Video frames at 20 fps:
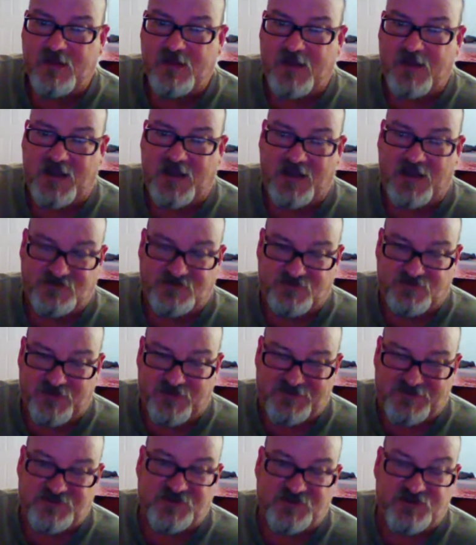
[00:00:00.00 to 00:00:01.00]
uh, so
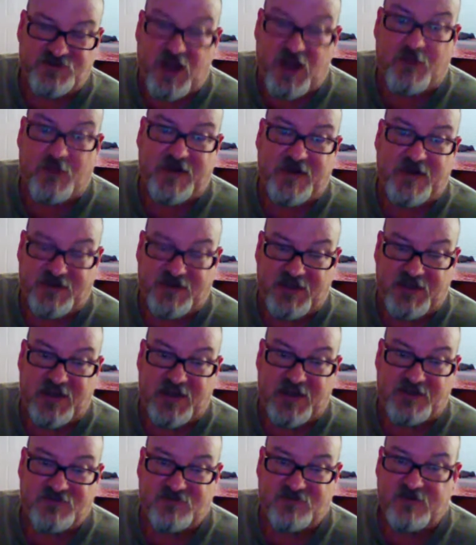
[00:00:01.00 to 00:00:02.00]
that's the dominant
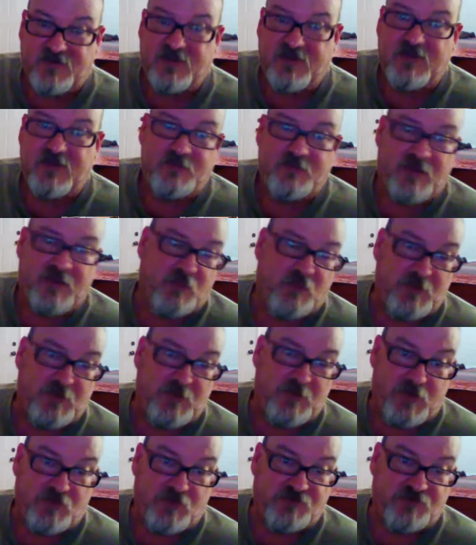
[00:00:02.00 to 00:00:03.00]
yeast, but we
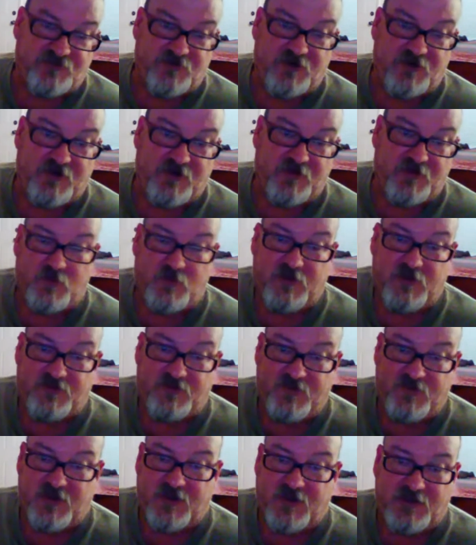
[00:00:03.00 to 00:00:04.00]
bolster it with
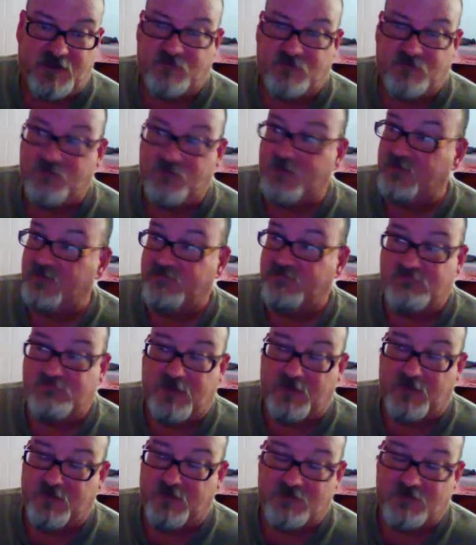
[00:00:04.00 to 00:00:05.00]
uh, with you
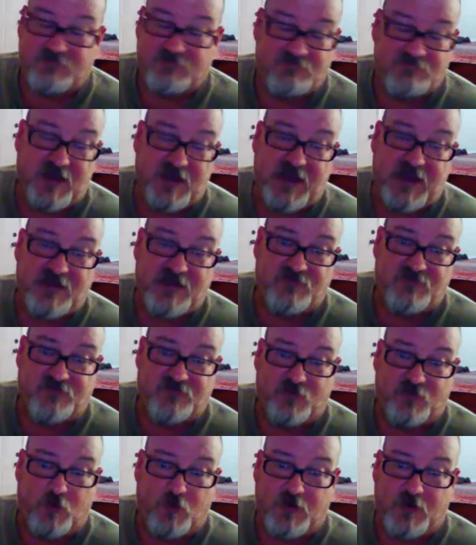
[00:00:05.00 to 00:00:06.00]
know the native
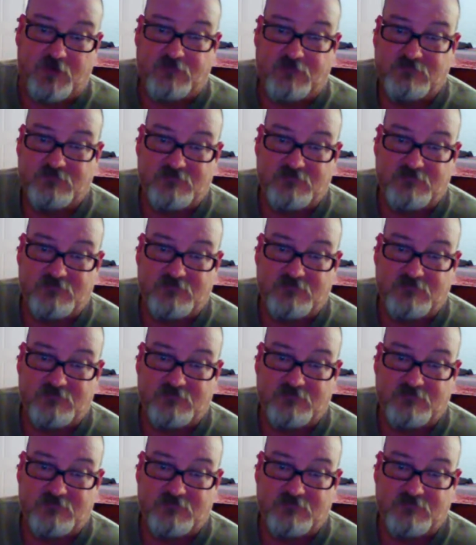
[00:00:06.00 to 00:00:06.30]
Florida